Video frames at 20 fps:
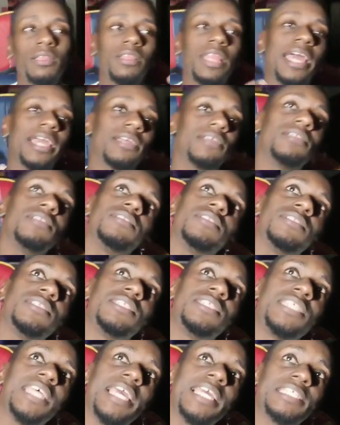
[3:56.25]
Like,
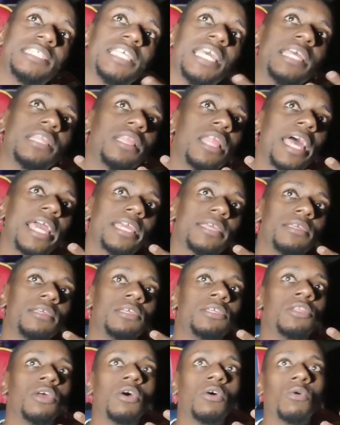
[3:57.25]
say, like,
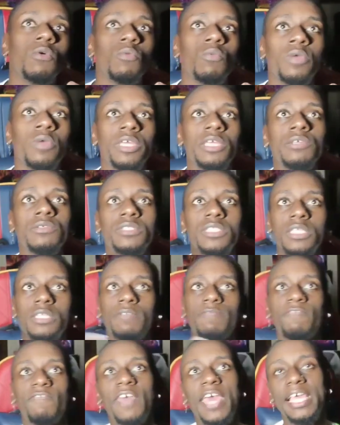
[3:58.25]
you know, when he was
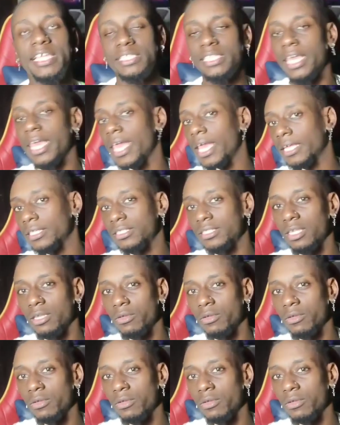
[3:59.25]
in Fast X,